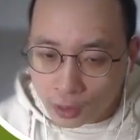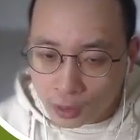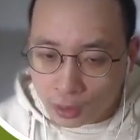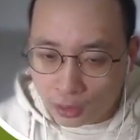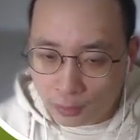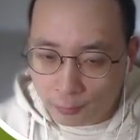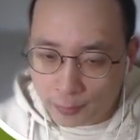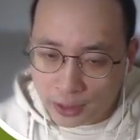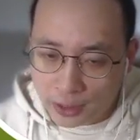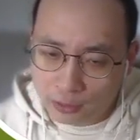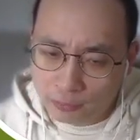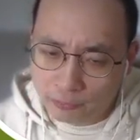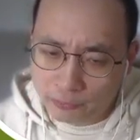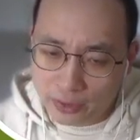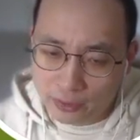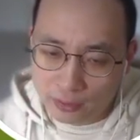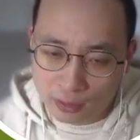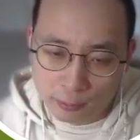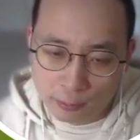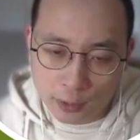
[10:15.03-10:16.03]
Combined
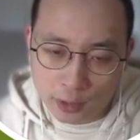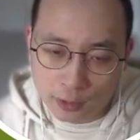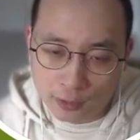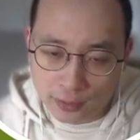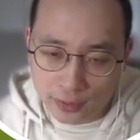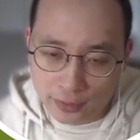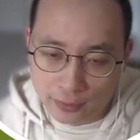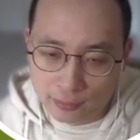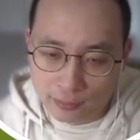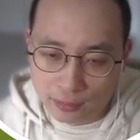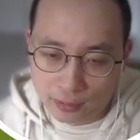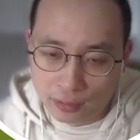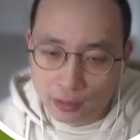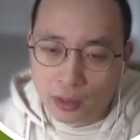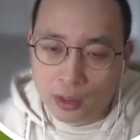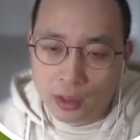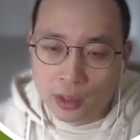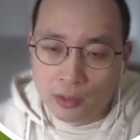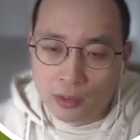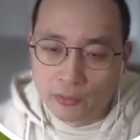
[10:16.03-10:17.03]
with the block list,
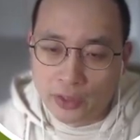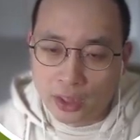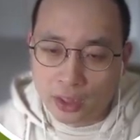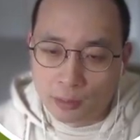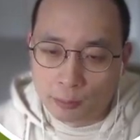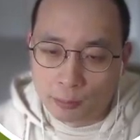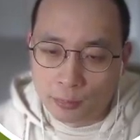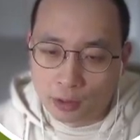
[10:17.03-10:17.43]
we can